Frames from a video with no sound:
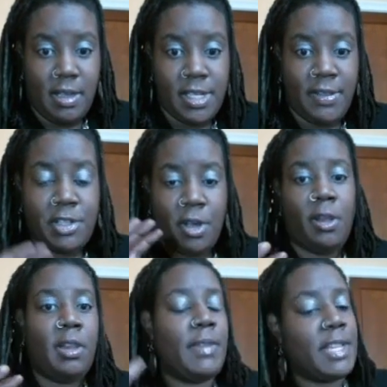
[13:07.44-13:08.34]
So
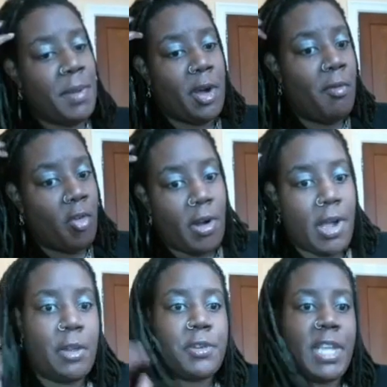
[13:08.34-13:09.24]
that's my overall
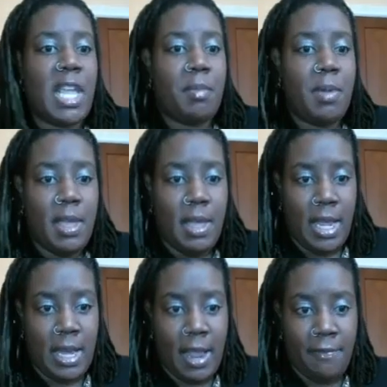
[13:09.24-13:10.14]
color scheme,
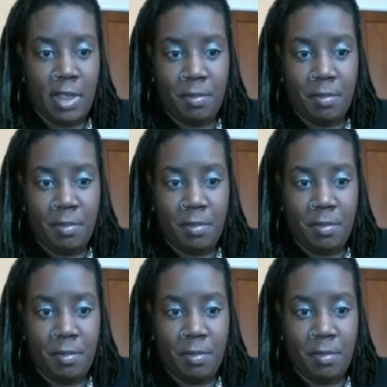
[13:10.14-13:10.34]
and I have the